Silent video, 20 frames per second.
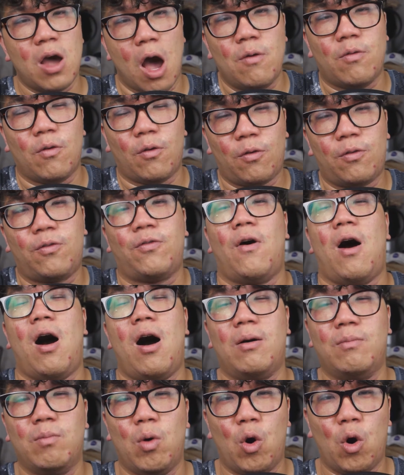over
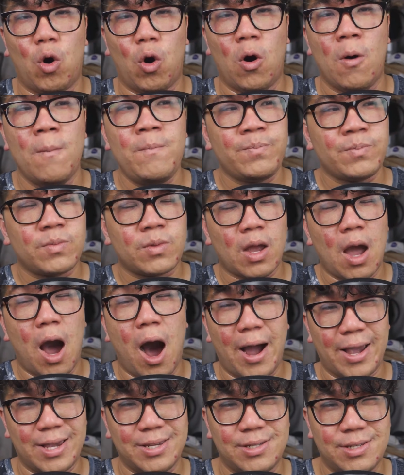far more
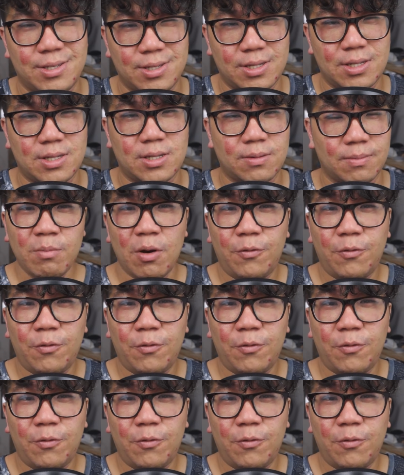heists.